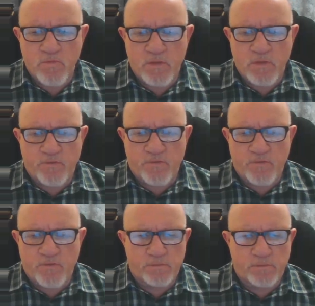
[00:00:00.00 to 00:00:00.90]

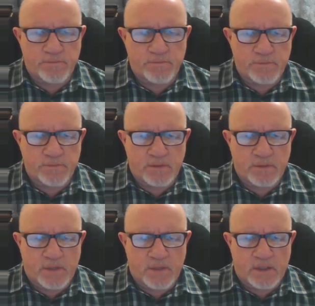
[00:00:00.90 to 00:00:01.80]
Froome
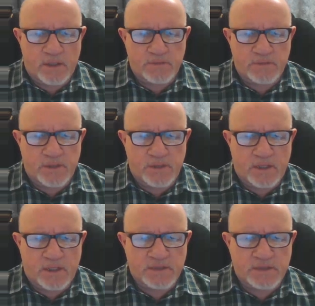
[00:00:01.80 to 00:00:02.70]
Intermediate
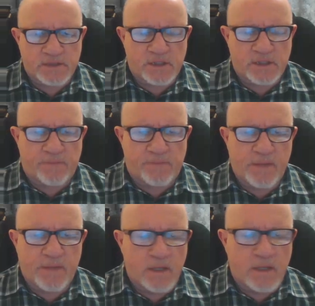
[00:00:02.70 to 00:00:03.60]
last year,
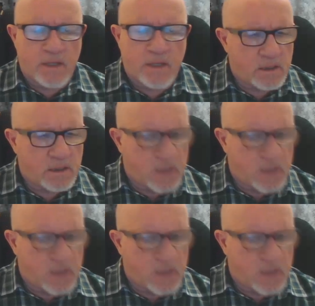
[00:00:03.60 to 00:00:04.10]
a guy